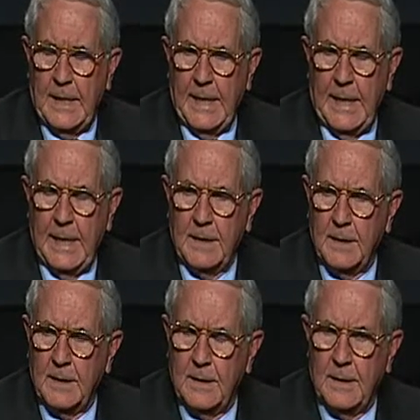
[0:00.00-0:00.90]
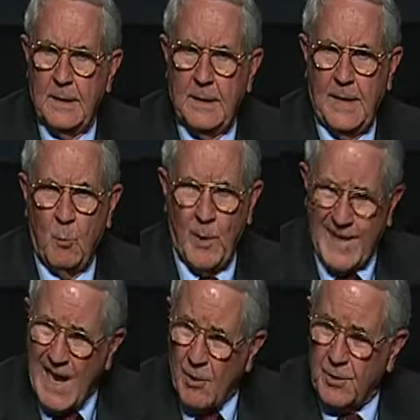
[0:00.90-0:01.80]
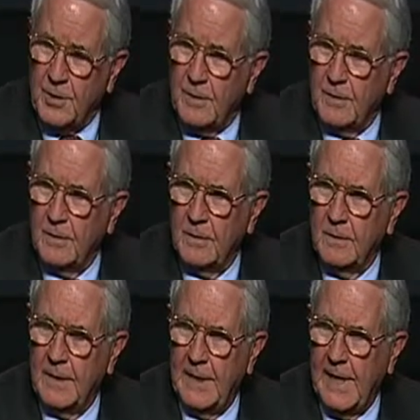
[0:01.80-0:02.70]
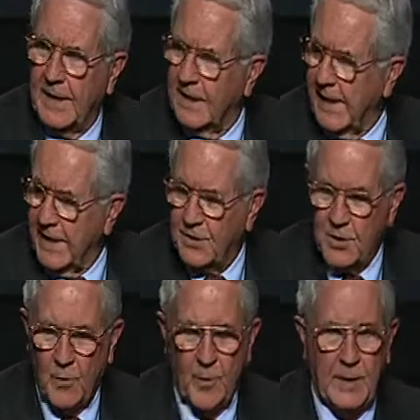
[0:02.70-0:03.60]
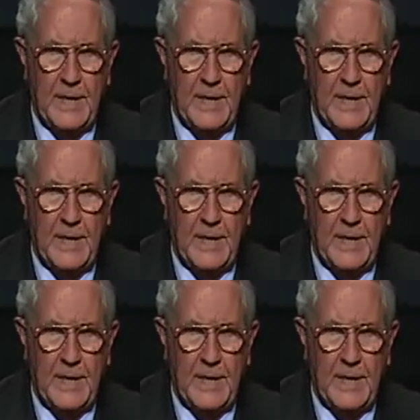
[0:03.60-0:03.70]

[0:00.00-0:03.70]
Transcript: and they went out. And I glanced over at